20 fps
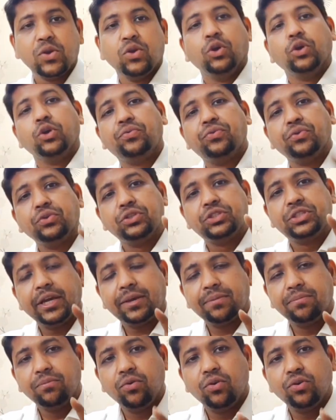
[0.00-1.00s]
If you
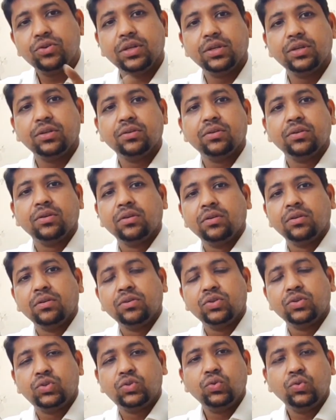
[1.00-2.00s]
take more than
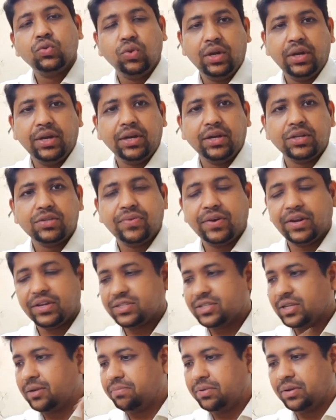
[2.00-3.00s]
2 liters, for
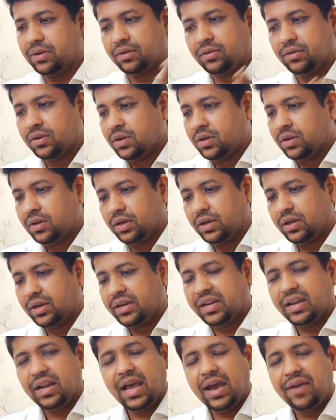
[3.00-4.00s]
example,
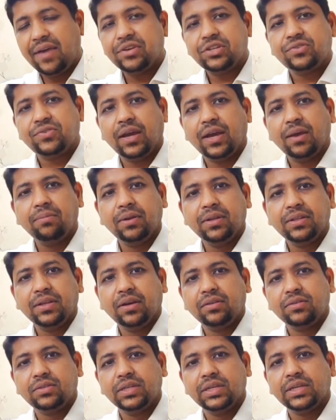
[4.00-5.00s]
in a lavish family, they
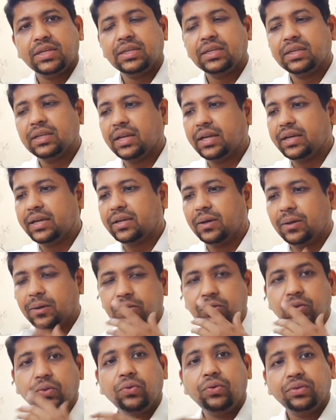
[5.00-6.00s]
are taking like
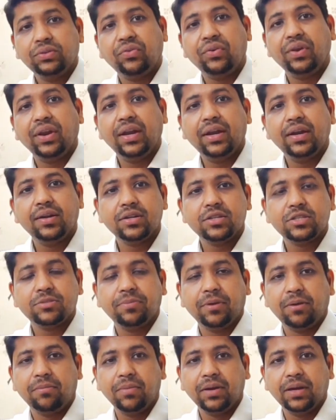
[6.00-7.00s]
3 liters
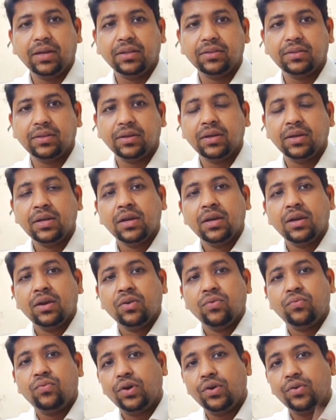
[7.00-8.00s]
per month
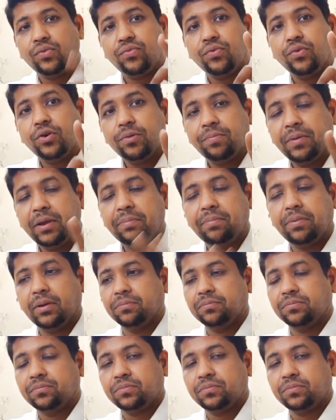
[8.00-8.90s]
for 4 people.